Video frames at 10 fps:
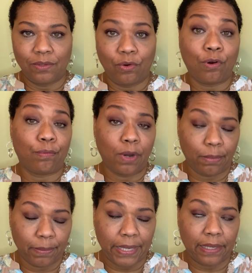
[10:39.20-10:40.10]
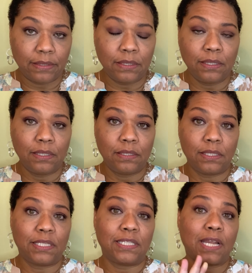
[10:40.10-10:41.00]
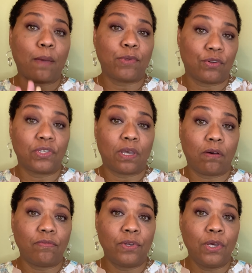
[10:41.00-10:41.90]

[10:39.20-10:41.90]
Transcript: or rubber band to stop yourself,